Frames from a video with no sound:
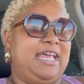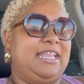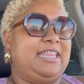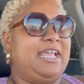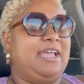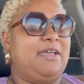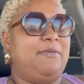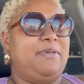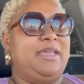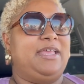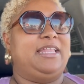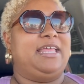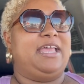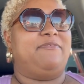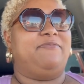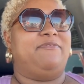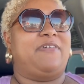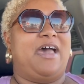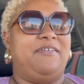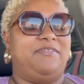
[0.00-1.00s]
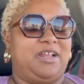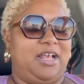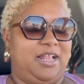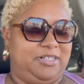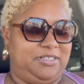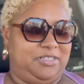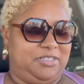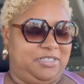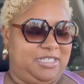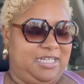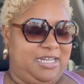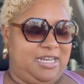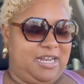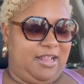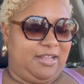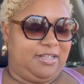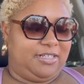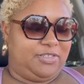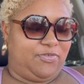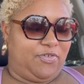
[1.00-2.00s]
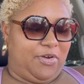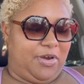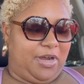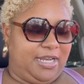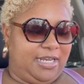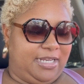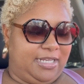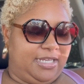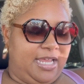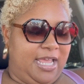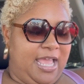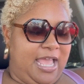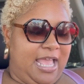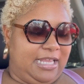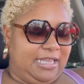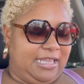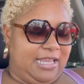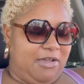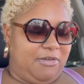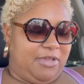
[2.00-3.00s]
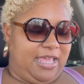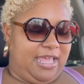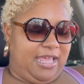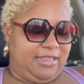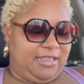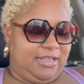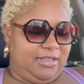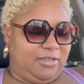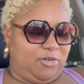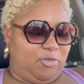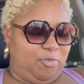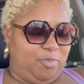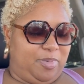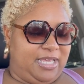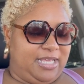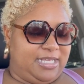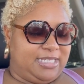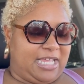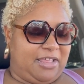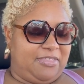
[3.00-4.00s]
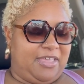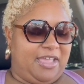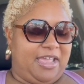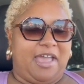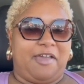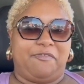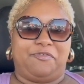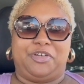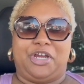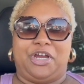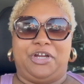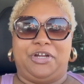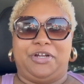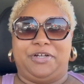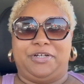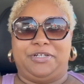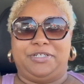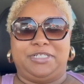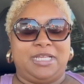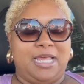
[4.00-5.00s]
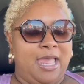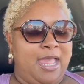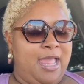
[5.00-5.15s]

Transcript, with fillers: I think I paid like $5 or $10 for it, and low-key the little beads I think have turned,